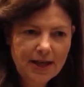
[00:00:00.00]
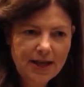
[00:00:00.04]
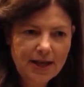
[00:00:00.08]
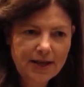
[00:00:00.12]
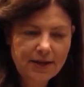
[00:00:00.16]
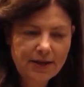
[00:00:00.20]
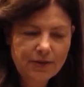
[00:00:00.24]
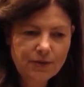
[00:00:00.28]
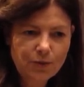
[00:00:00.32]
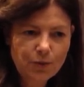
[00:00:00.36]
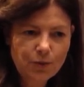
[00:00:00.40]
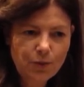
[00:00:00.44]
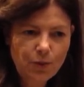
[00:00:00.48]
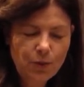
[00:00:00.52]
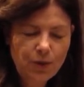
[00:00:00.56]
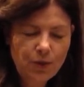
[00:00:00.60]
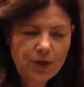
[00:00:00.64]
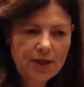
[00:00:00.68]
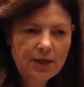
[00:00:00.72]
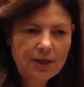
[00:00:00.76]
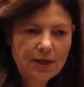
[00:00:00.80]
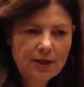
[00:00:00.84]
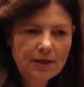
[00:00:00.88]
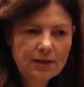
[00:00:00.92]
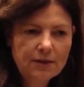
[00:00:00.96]
And
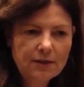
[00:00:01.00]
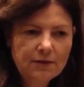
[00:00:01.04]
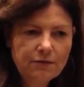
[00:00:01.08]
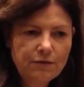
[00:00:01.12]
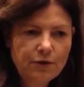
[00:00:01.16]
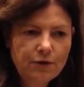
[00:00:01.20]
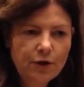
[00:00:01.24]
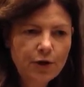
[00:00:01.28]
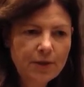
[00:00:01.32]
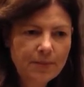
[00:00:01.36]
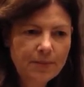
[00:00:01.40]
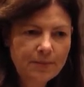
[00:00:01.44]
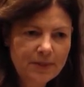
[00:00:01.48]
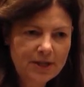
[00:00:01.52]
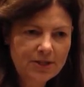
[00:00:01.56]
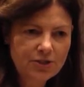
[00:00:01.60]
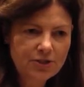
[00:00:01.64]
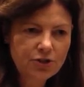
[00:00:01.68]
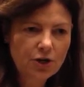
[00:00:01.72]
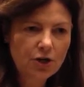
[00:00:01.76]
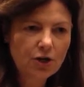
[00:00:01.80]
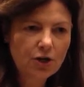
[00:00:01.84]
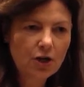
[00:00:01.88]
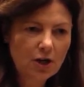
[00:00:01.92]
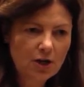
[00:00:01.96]
we very
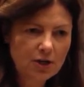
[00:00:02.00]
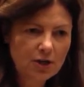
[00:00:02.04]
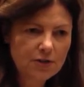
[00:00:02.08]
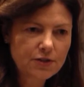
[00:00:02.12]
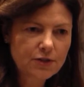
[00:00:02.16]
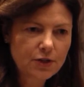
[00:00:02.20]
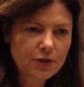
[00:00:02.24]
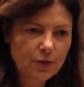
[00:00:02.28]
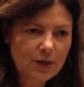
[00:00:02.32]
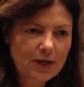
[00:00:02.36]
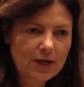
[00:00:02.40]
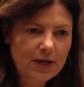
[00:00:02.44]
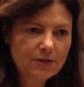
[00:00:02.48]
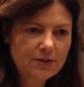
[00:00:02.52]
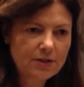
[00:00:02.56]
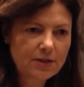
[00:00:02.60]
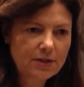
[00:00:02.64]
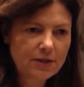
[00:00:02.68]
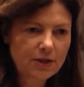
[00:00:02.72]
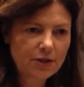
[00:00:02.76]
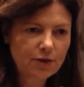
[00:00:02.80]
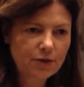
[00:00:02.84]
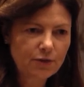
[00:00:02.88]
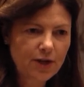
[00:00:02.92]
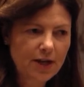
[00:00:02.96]
much, our hearts go out to
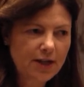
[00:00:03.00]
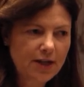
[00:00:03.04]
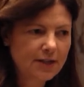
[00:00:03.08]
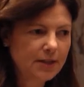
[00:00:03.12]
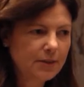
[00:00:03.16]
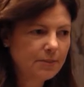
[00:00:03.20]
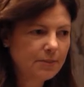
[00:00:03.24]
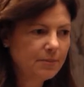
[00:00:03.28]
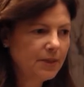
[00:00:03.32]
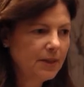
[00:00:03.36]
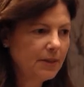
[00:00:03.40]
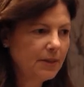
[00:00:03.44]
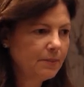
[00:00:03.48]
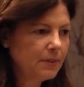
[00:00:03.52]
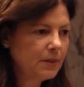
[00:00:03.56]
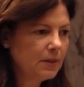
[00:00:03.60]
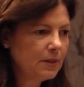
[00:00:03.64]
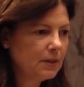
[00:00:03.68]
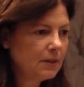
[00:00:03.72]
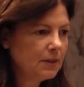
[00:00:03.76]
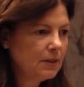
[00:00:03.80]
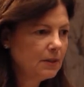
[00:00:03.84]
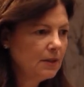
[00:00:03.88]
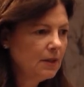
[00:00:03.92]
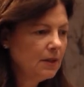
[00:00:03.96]
the Iranian
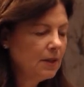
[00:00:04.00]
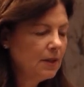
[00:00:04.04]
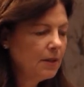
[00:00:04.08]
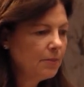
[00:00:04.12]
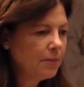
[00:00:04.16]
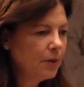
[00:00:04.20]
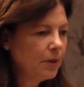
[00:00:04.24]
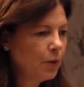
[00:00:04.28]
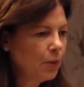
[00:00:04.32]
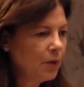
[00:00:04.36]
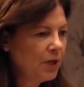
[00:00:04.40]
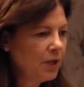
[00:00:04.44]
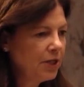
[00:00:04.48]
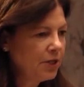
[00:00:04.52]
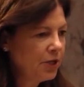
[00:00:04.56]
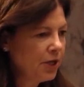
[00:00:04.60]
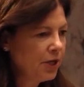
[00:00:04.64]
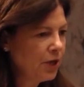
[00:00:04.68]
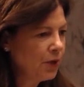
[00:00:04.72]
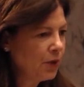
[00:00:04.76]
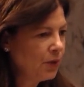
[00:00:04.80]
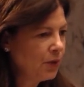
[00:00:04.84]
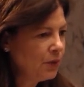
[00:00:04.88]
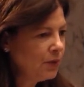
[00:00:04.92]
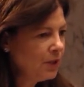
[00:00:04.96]
people. But we
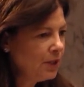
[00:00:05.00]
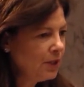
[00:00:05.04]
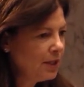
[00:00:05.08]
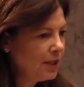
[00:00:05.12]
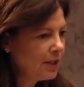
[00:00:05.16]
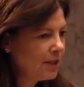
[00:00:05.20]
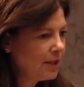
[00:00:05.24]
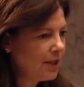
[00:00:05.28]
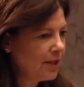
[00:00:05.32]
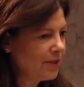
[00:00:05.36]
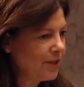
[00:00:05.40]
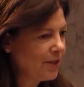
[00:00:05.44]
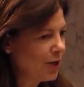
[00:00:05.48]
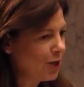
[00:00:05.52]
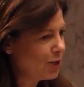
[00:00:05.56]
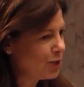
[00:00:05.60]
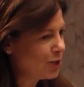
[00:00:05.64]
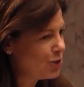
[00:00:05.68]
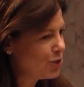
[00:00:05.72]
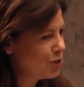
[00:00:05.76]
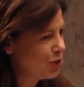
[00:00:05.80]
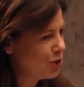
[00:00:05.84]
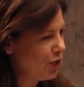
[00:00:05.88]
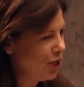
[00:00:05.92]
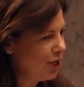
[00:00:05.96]
know that they are
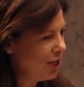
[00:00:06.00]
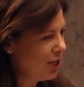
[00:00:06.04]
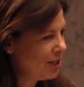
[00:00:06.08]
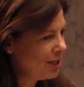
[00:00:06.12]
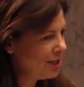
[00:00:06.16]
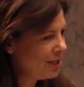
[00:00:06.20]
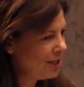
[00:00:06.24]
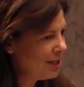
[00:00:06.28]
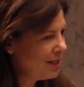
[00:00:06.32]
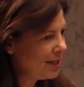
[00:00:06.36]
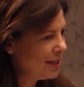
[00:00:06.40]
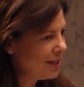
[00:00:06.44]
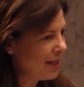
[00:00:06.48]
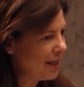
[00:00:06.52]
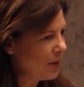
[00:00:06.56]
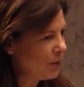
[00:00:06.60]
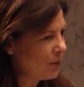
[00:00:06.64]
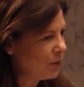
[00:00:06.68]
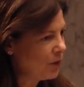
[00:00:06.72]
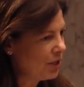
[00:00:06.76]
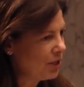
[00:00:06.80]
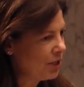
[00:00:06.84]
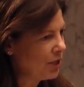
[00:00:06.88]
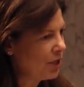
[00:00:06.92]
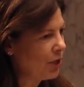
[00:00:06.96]
strong, and
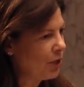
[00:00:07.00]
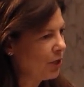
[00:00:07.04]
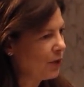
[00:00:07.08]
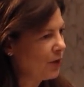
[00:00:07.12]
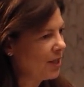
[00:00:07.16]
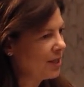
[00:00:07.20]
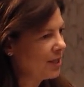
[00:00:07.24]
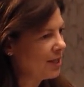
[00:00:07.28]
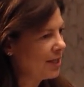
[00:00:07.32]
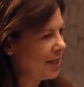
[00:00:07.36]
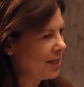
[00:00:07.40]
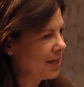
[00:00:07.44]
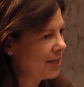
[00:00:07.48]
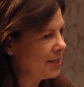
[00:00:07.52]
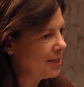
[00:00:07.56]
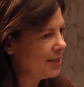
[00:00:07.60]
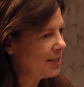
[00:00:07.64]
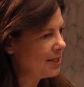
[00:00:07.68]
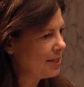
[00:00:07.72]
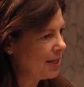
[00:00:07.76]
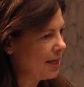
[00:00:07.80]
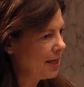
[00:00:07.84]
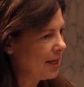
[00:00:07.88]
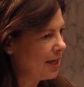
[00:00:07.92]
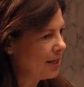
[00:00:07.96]
we know at the end of
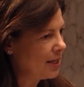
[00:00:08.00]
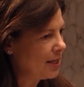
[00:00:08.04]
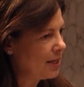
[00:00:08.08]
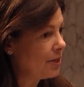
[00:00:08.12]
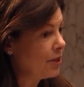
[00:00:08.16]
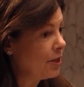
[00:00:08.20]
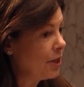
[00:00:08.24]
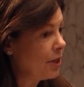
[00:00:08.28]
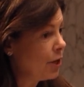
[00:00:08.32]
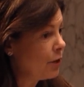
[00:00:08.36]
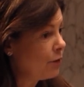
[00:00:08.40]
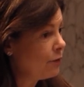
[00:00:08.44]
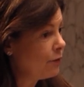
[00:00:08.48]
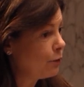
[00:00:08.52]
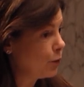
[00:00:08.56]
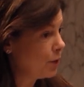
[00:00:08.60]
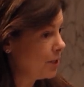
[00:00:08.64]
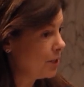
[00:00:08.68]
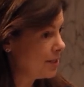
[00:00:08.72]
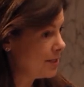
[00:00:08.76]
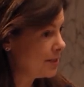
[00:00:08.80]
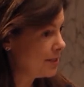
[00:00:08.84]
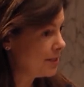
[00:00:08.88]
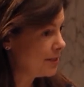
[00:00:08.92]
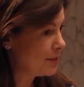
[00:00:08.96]
the day that their
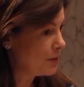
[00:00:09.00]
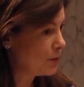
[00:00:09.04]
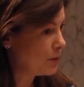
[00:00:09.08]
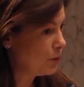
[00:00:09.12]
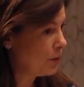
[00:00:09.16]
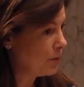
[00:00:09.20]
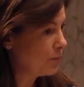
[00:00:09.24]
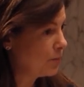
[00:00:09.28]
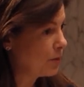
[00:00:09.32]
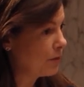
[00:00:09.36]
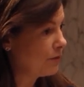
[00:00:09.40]
voices will